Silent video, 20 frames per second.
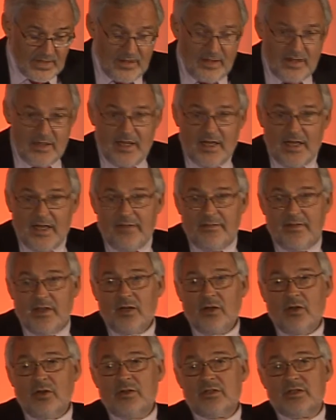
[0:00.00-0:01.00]
and then
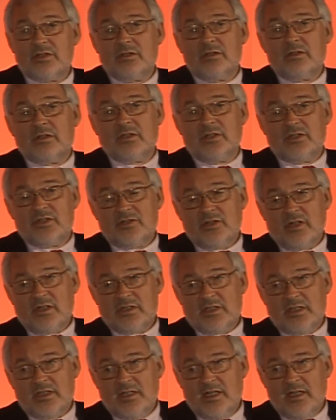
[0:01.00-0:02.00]
on to
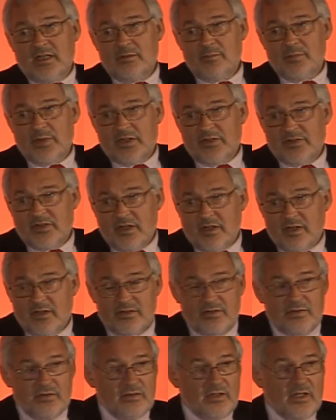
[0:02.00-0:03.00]
constructing the Olympic
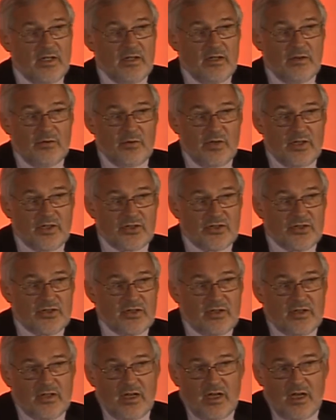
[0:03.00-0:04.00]
sites, which,
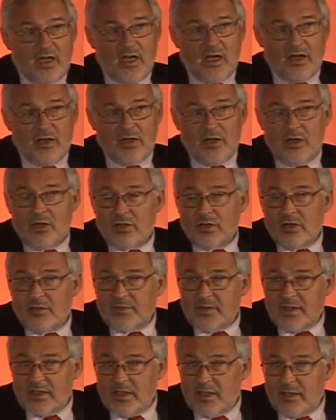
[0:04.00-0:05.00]
unheard of
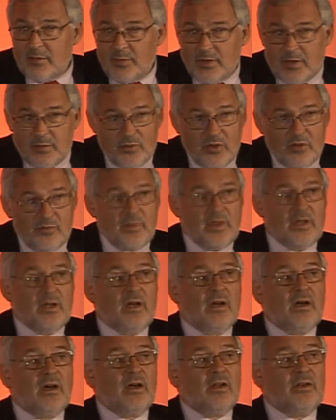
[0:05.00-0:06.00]
in the Olympic movement,
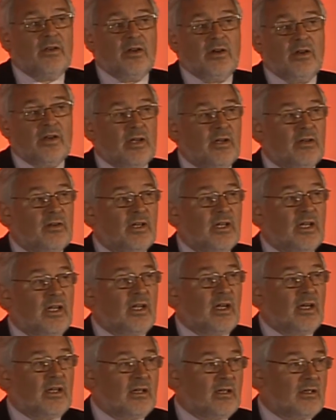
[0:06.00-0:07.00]
are not only
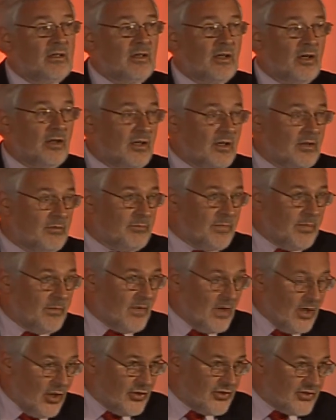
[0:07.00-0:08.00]
on
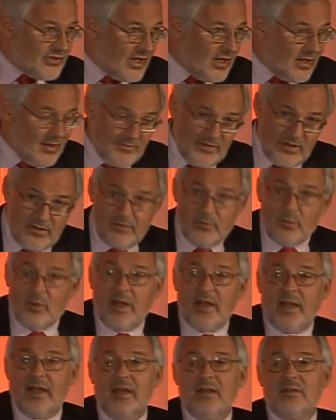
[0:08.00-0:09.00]
time, they're way
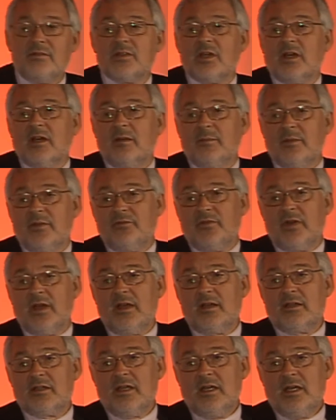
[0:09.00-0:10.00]
ahead of time, in
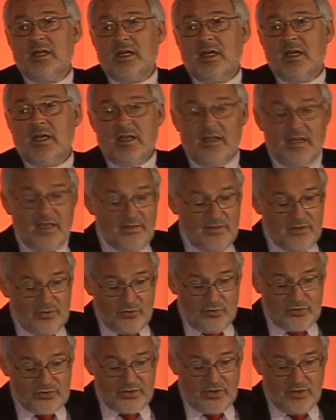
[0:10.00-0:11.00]
fact, and they're
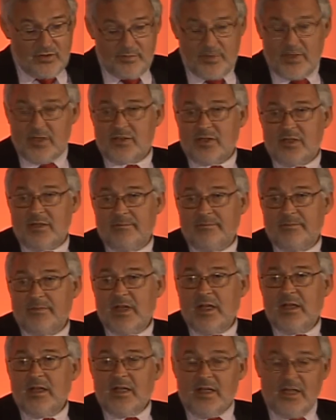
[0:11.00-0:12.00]
also on budget.
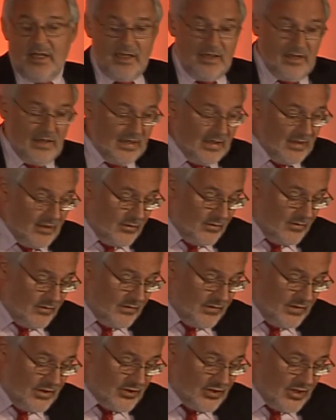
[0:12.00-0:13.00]
And now
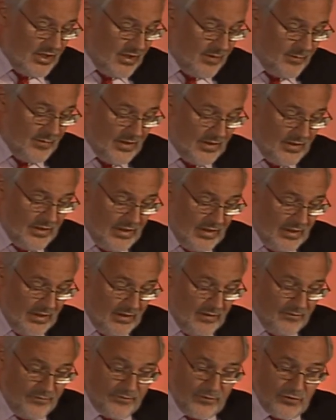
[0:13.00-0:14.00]
the chairman
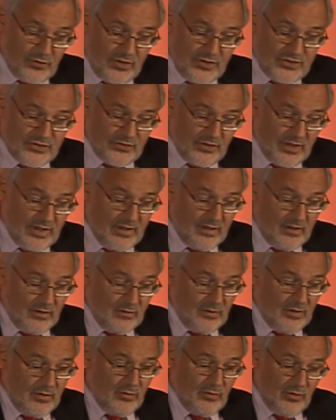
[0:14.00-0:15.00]
of
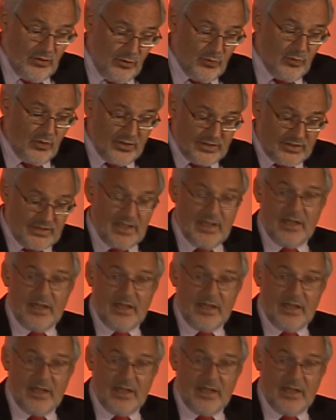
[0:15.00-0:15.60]
Crossrail, who was the